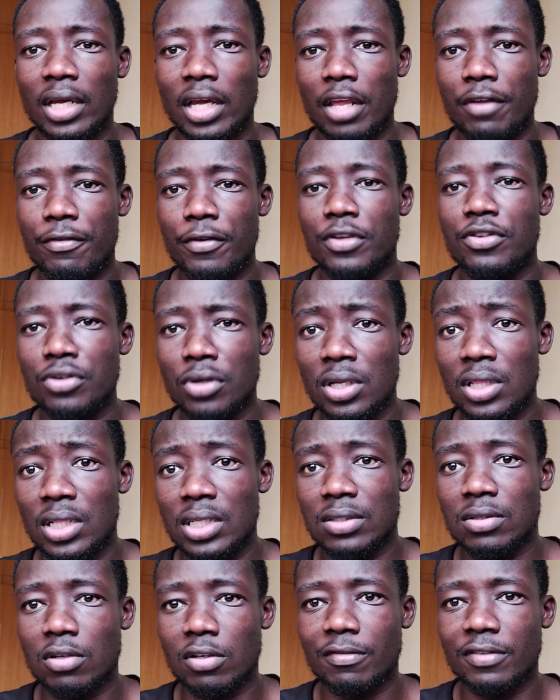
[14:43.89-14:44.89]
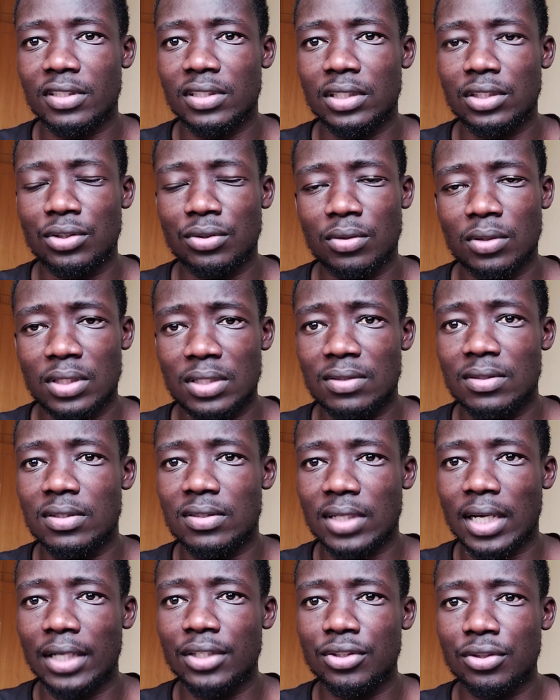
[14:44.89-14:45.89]
If you enjoyed this conversation, these
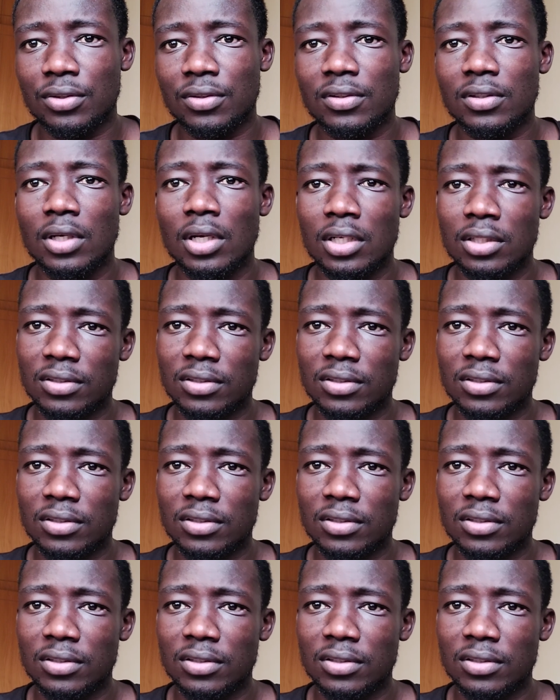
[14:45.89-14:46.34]
discussions,